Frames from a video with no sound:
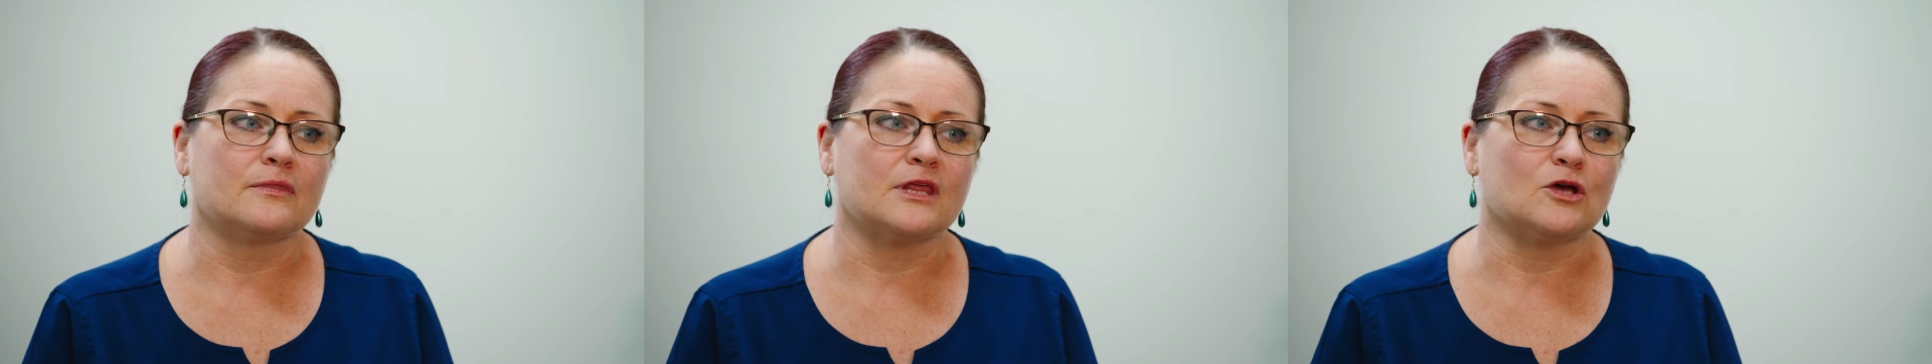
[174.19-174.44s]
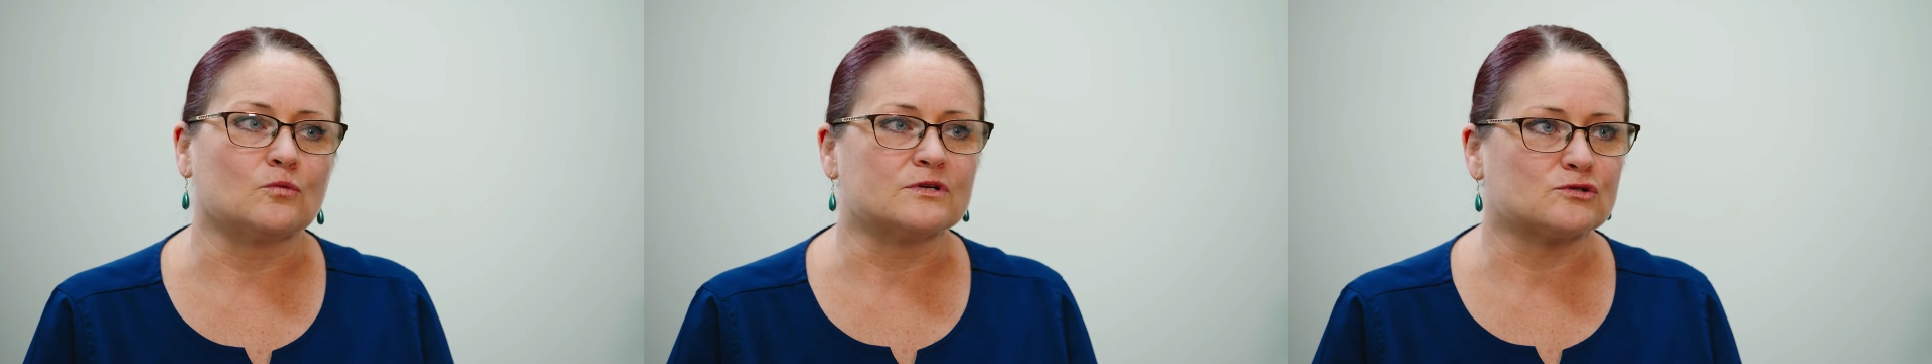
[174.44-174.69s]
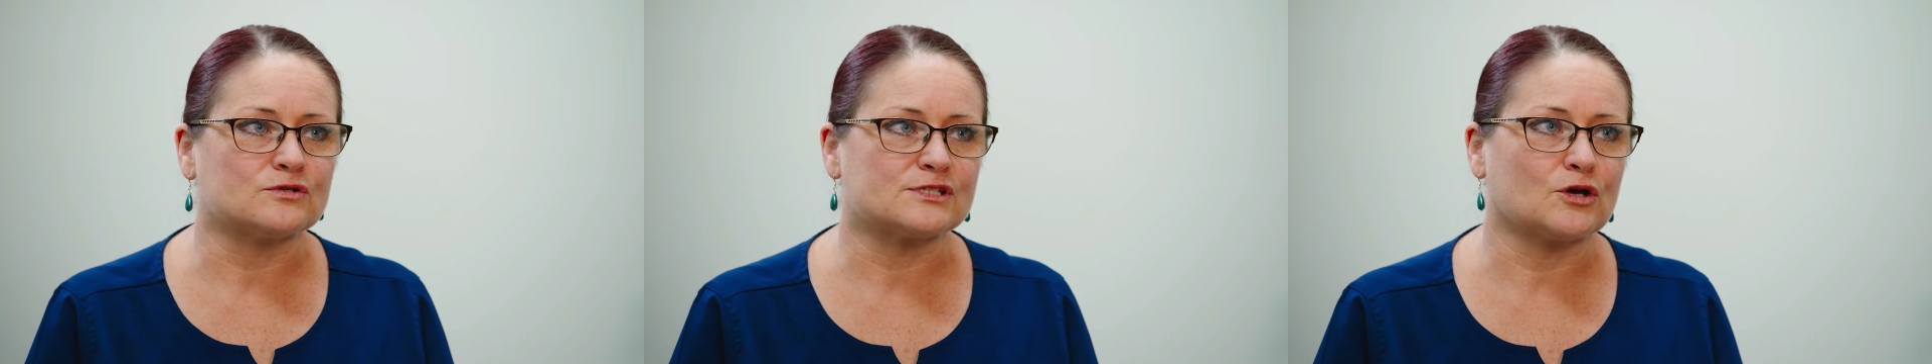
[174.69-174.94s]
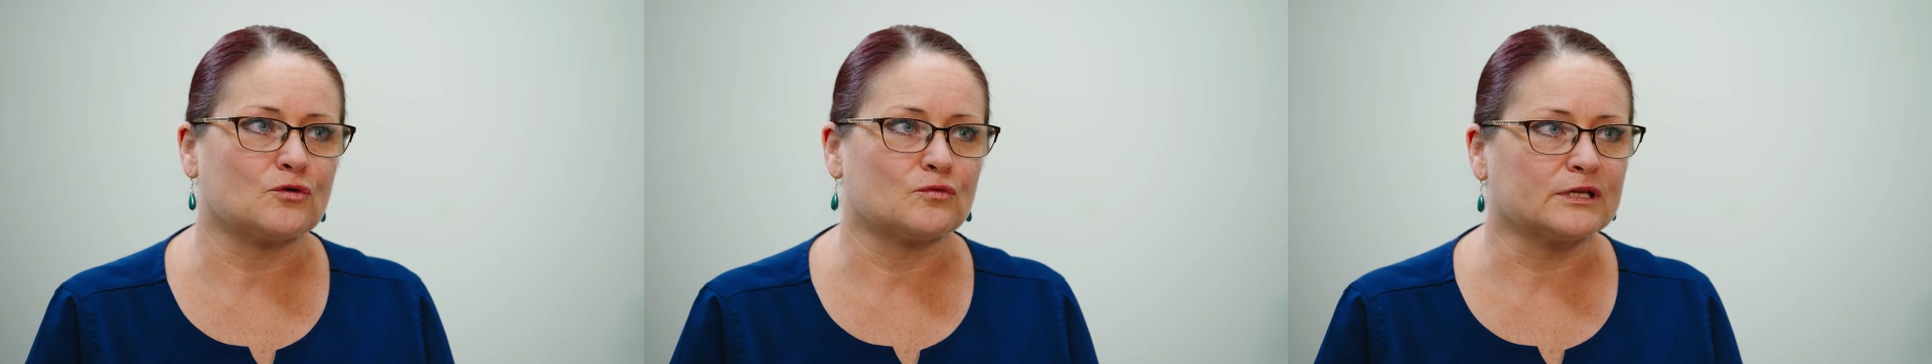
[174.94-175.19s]
It was
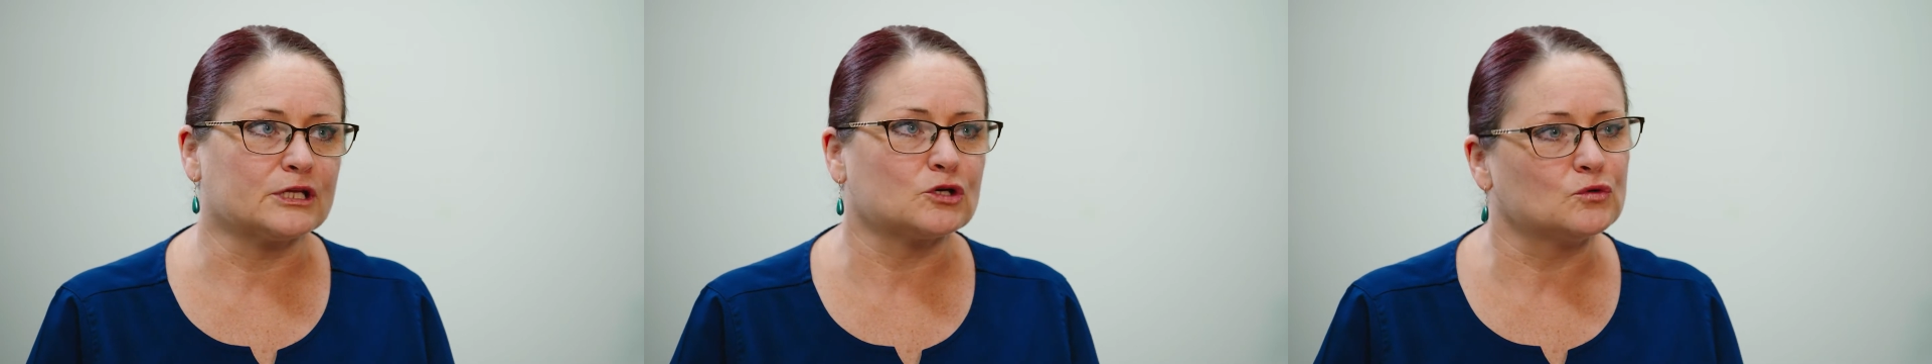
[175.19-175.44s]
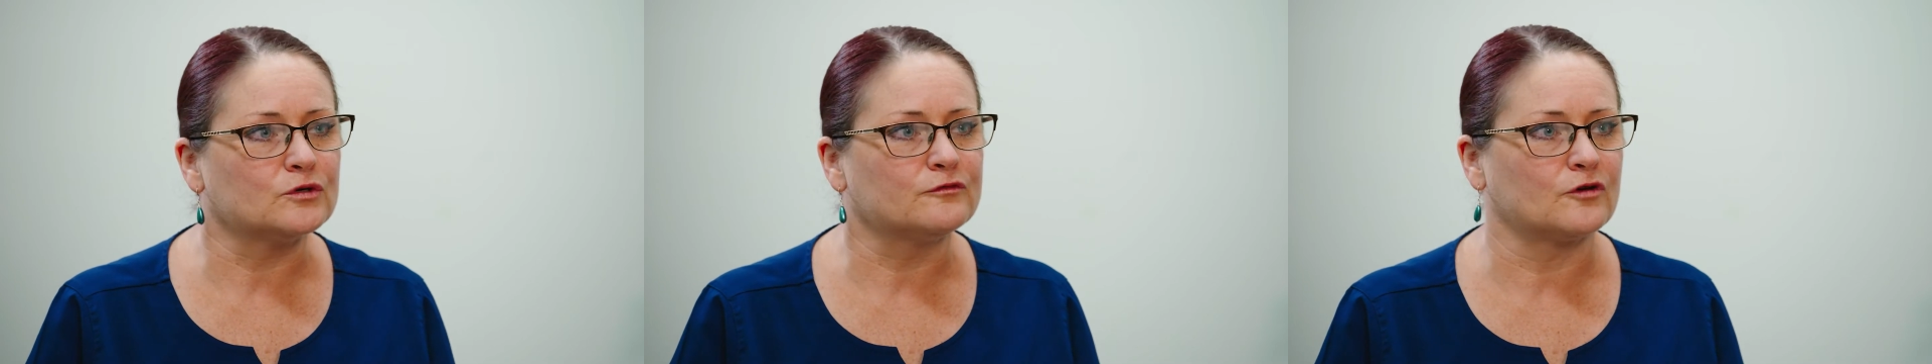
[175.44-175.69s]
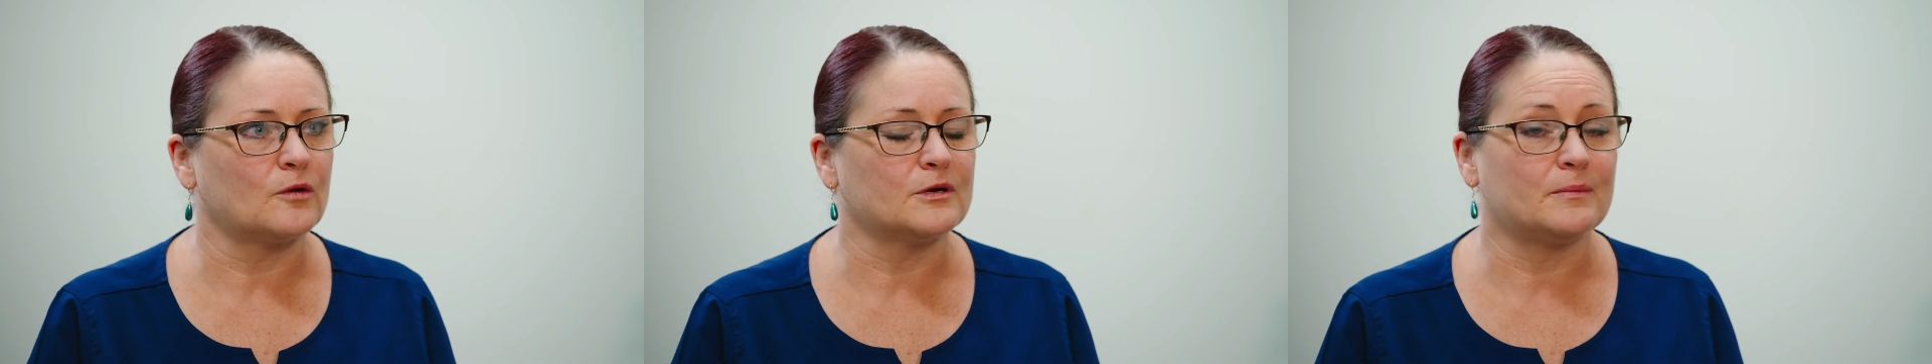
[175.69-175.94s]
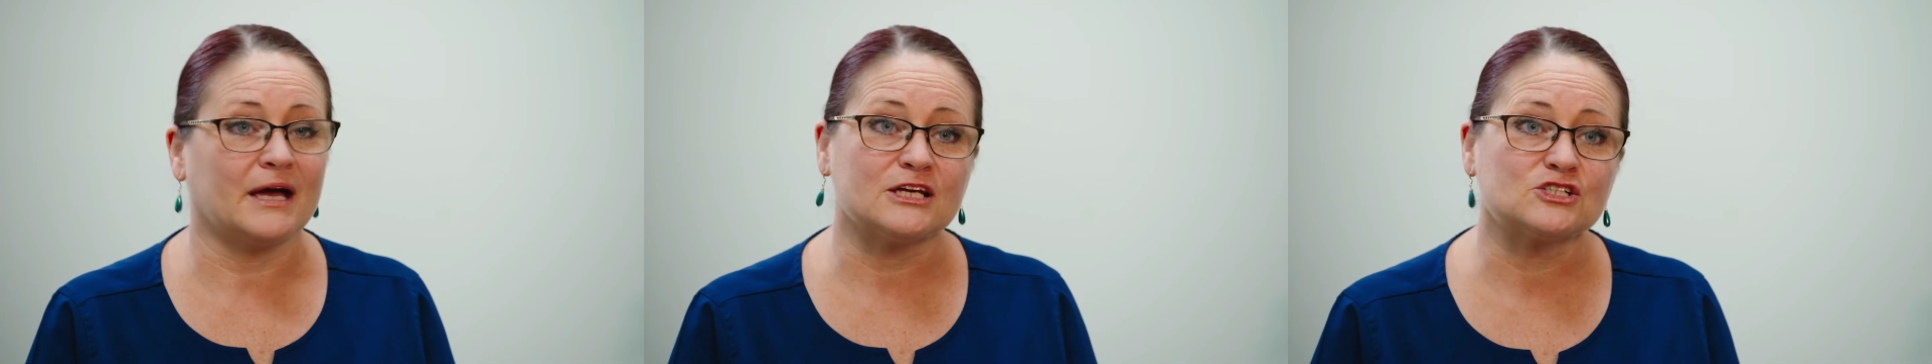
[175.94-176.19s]
also really good from a
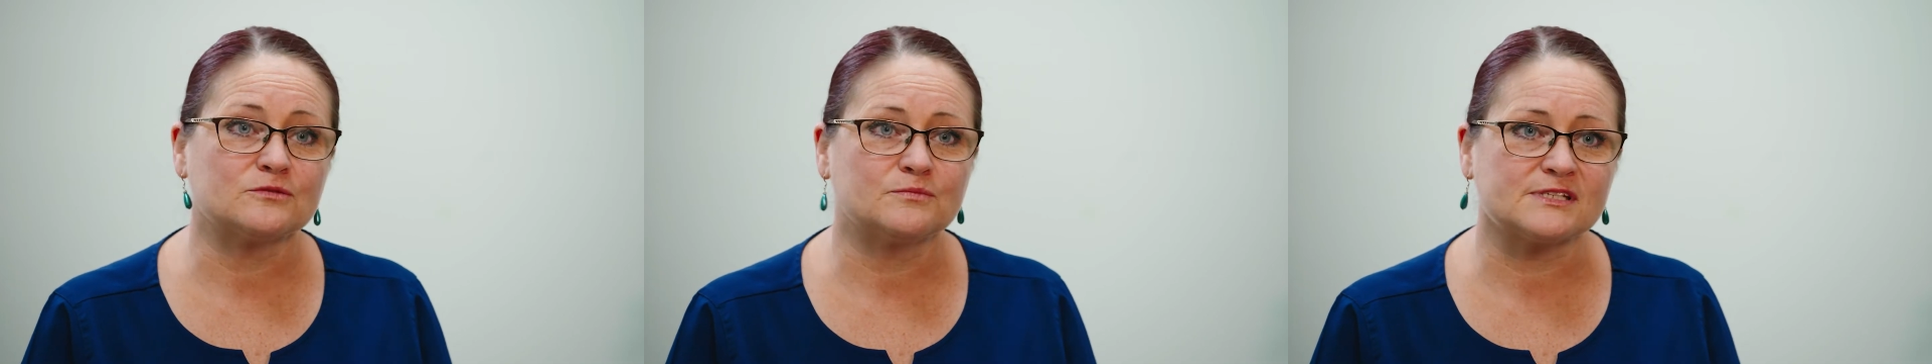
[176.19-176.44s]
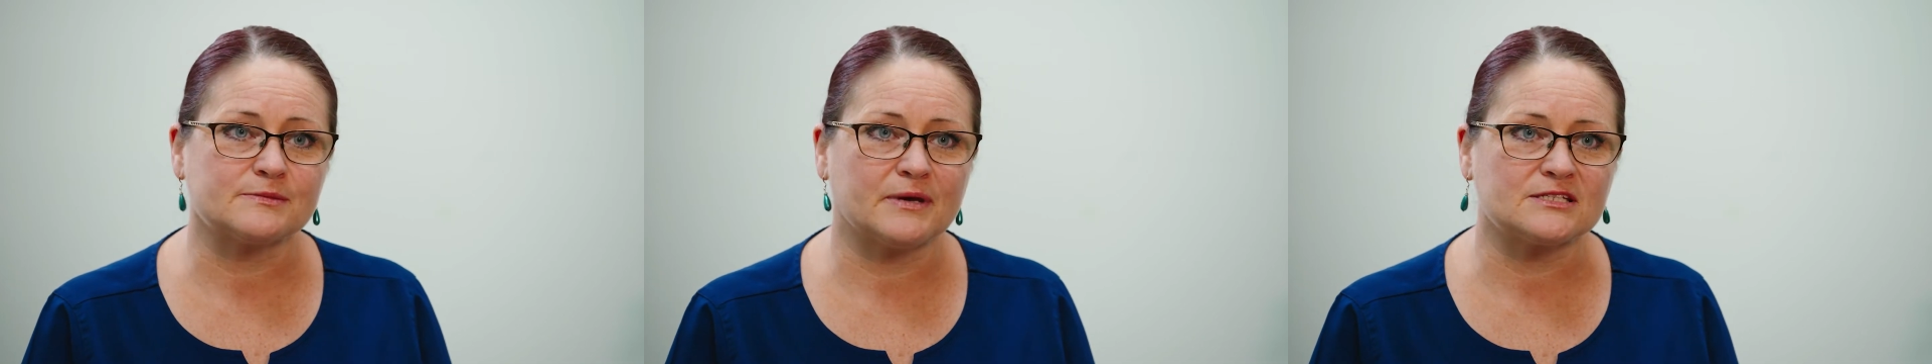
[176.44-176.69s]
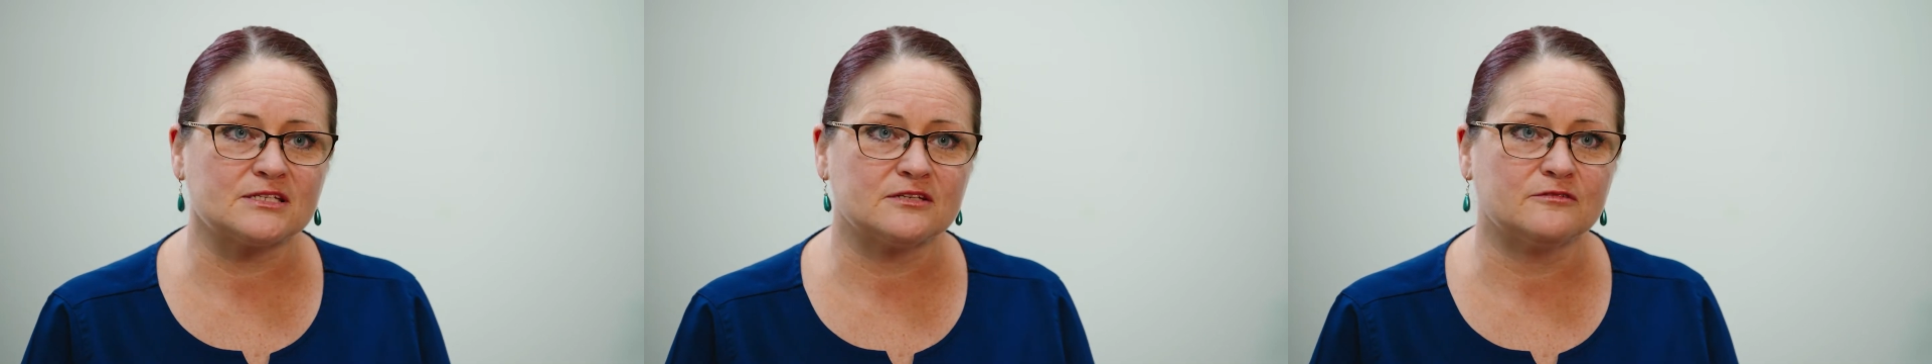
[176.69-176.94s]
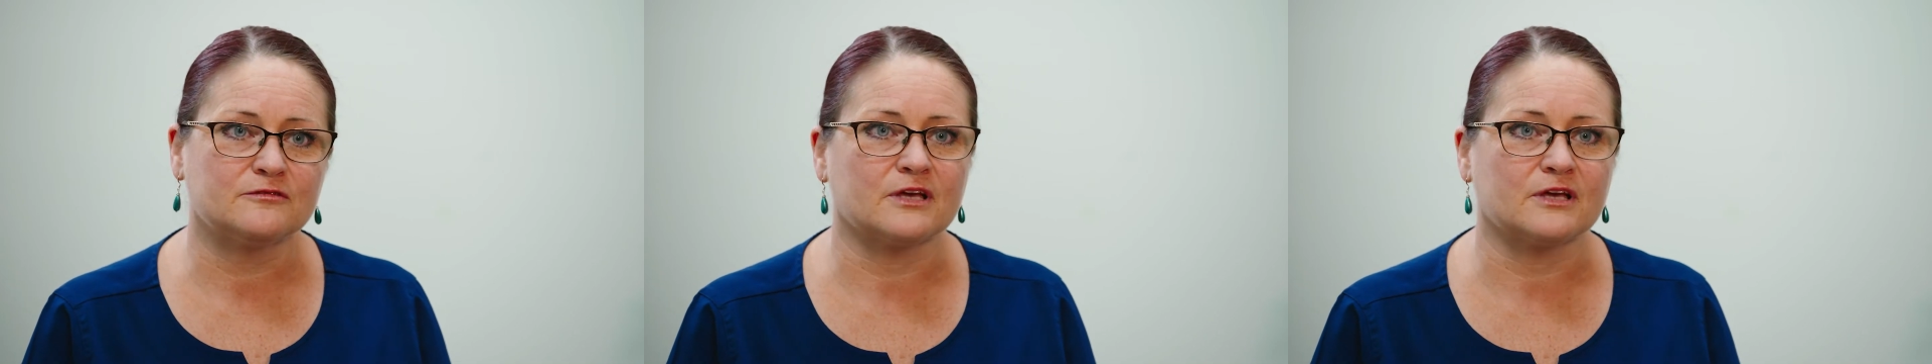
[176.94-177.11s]
patient perspective